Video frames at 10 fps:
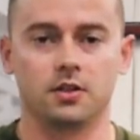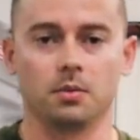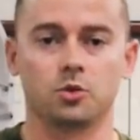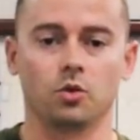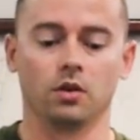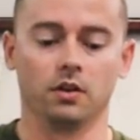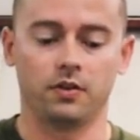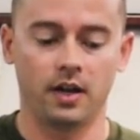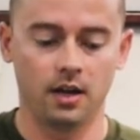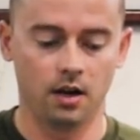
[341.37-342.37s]
some sort
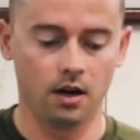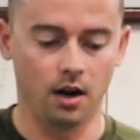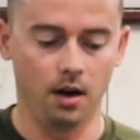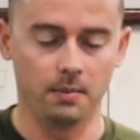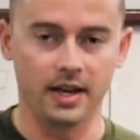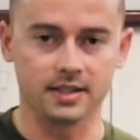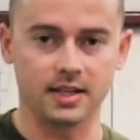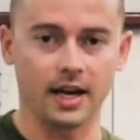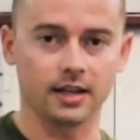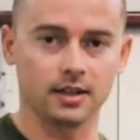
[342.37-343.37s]
of
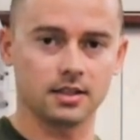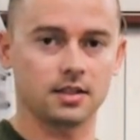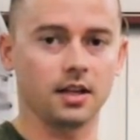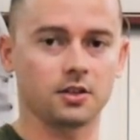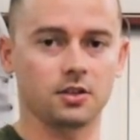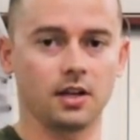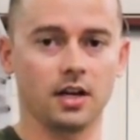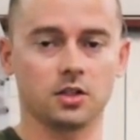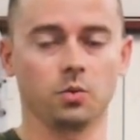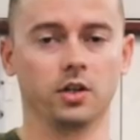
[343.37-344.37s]
antagonist
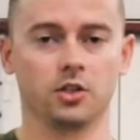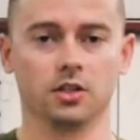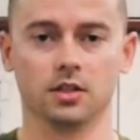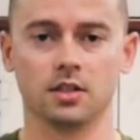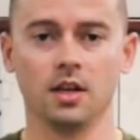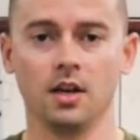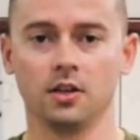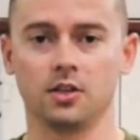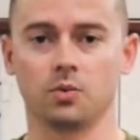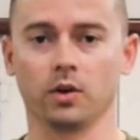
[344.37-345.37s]
exercise, which is
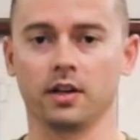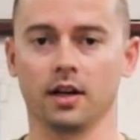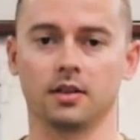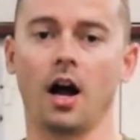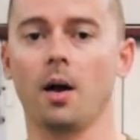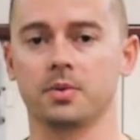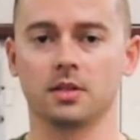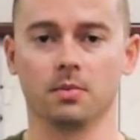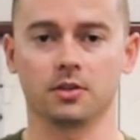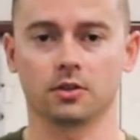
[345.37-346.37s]
just working out the
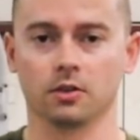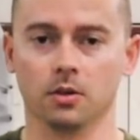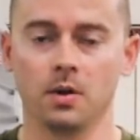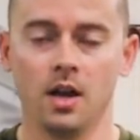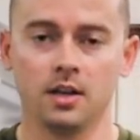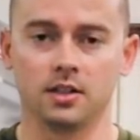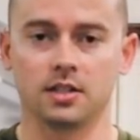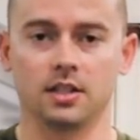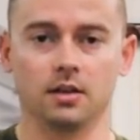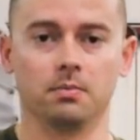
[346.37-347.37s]
opposite muscle group,
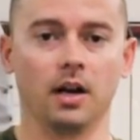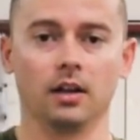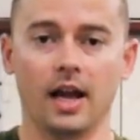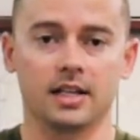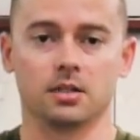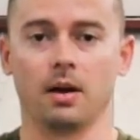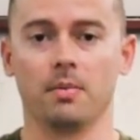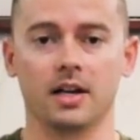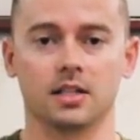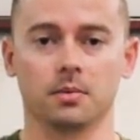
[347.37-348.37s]
just to give my lats and my
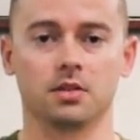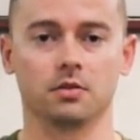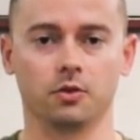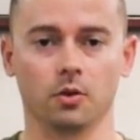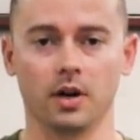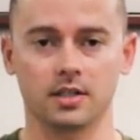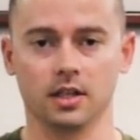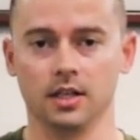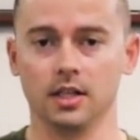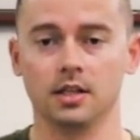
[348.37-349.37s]
biceps the full rest
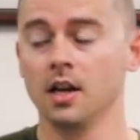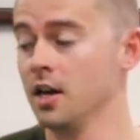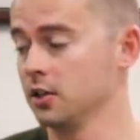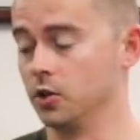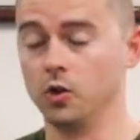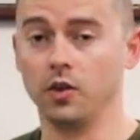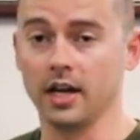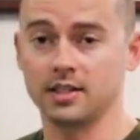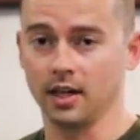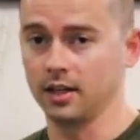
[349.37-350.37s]
they need to do
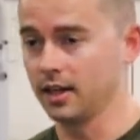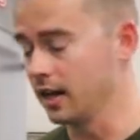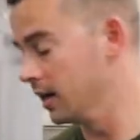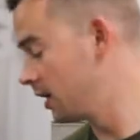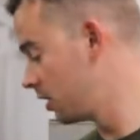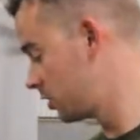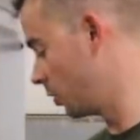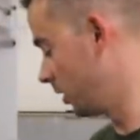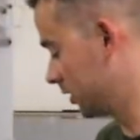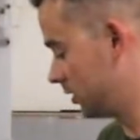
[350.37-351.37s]
that set again.
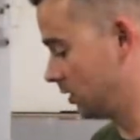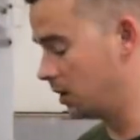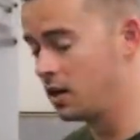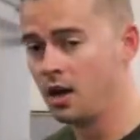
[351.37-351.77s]
So what I'll do,